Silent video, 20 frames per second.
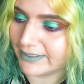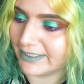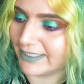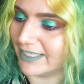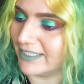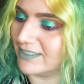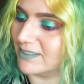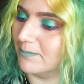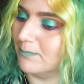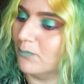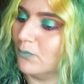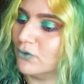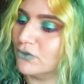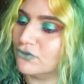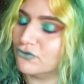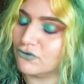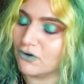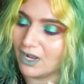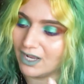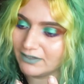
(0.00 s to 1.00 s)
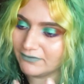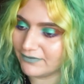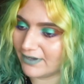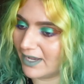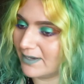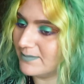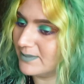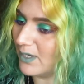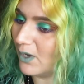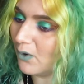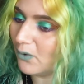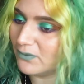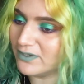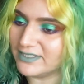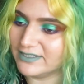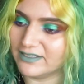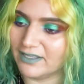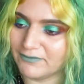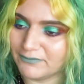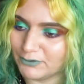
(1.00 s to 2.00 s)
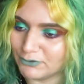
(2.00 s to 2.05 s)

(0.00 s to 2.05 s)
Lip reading: gonna get some more Tron vibes. I always love